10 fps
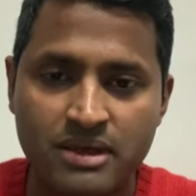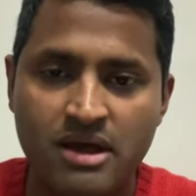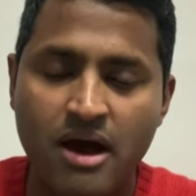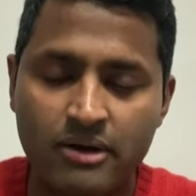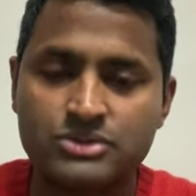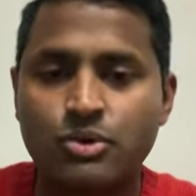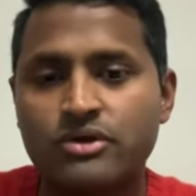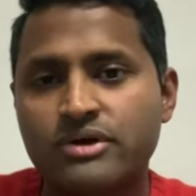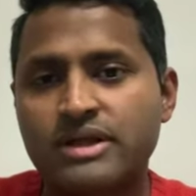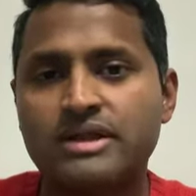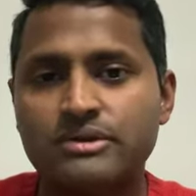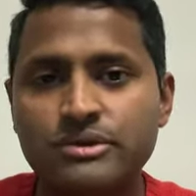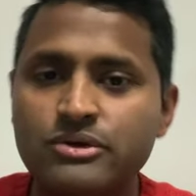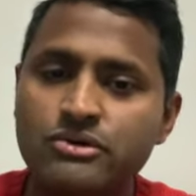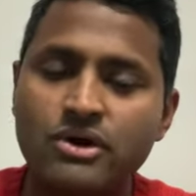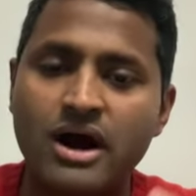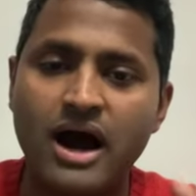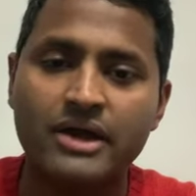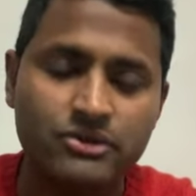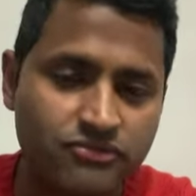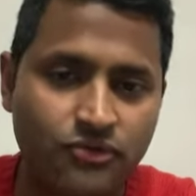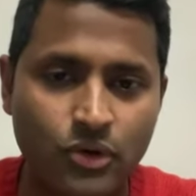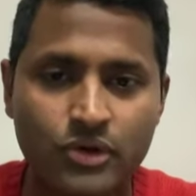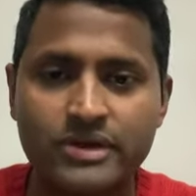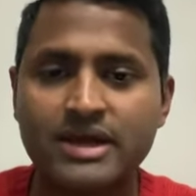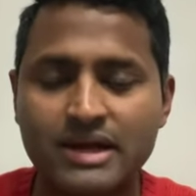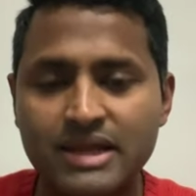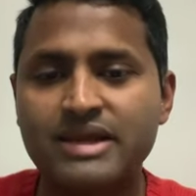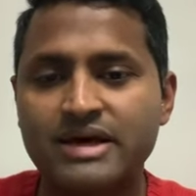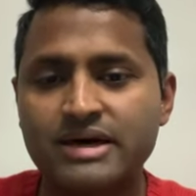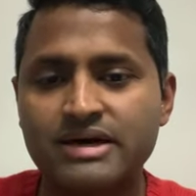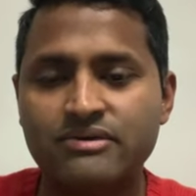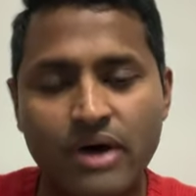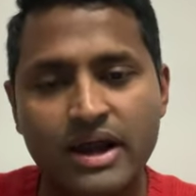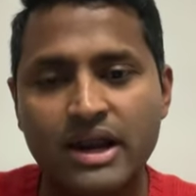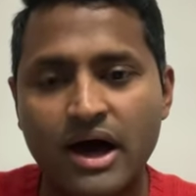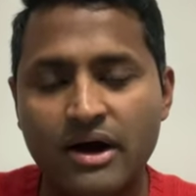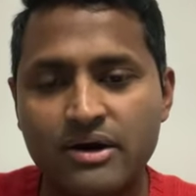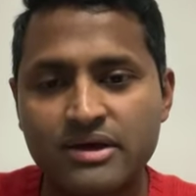I was wondering, are you following a leader right now